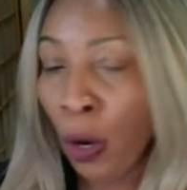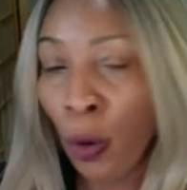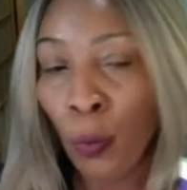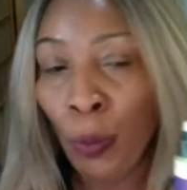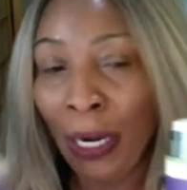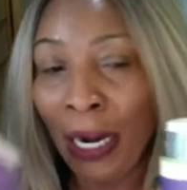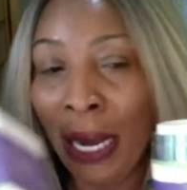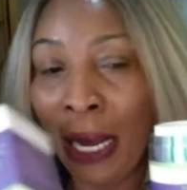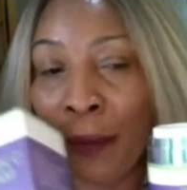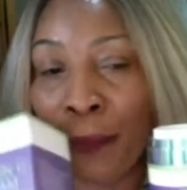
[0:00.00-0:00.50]

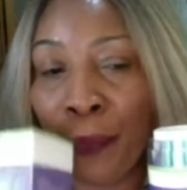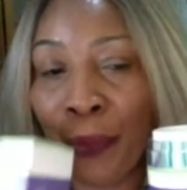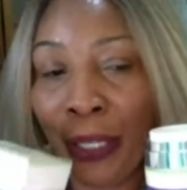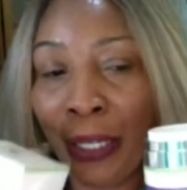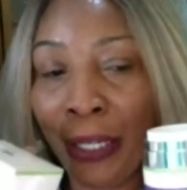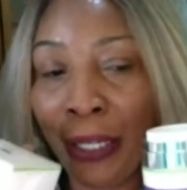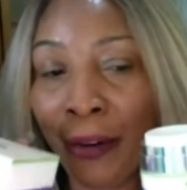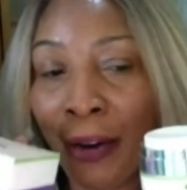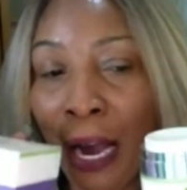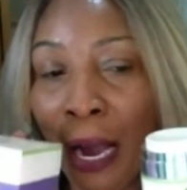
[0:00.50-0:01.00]
will help to
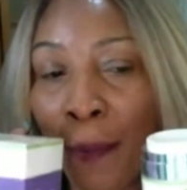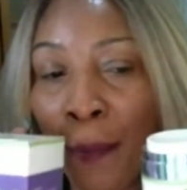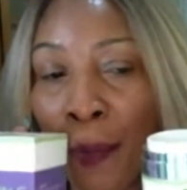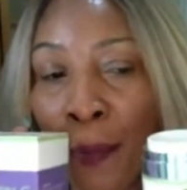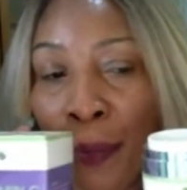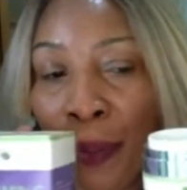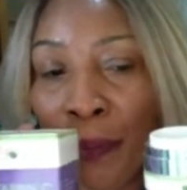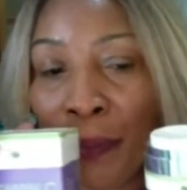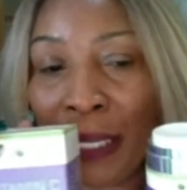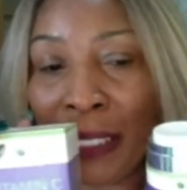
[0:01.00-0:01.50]
clear
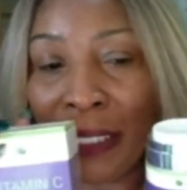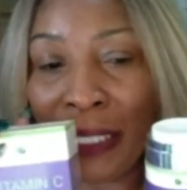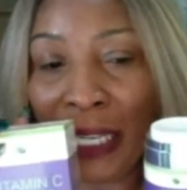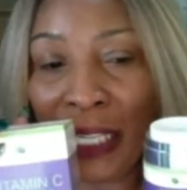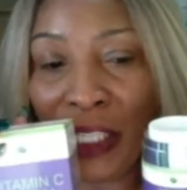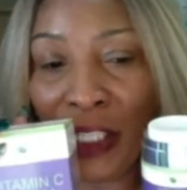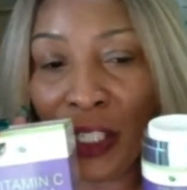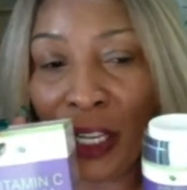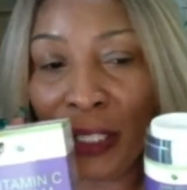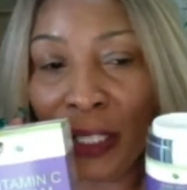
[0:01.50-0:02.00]

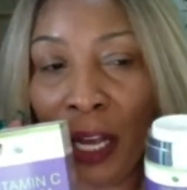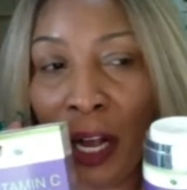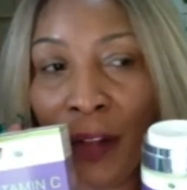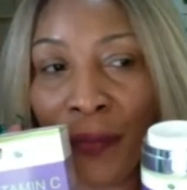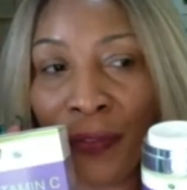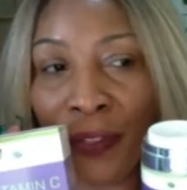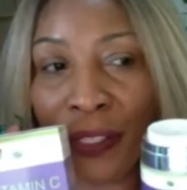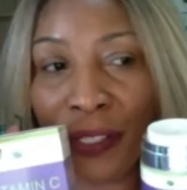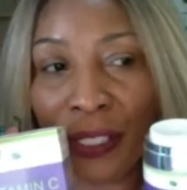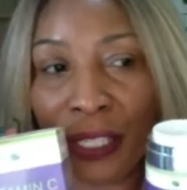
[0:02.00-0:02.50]
hyperpigmentation
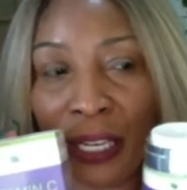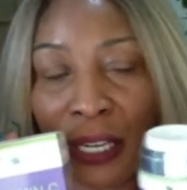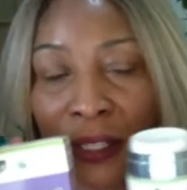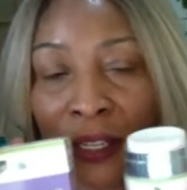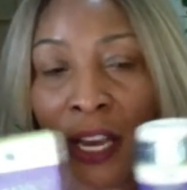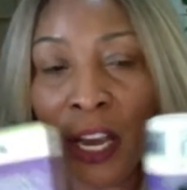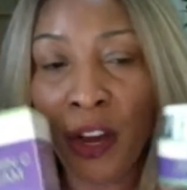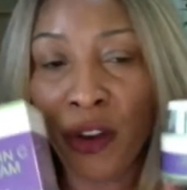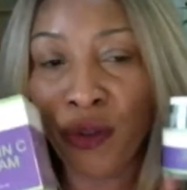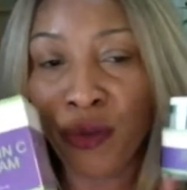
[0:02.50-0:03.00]
on the
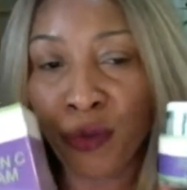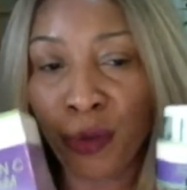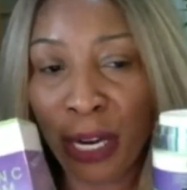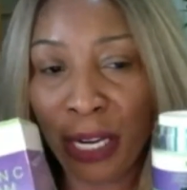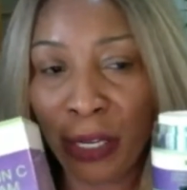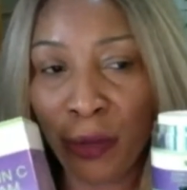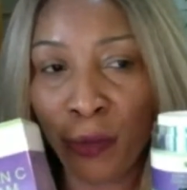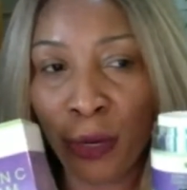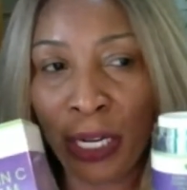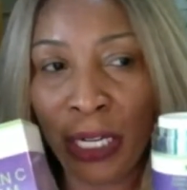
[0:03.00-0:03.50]
skin
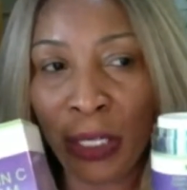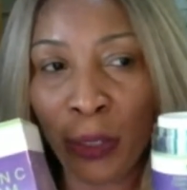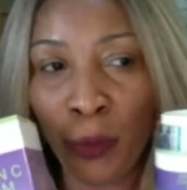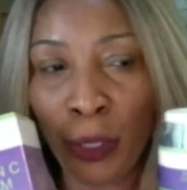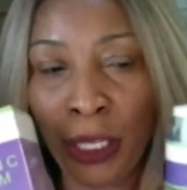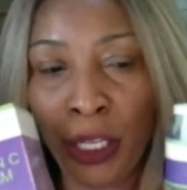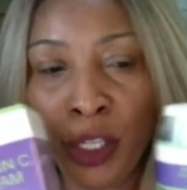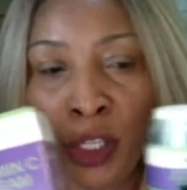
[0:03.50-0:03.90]
really, really quick.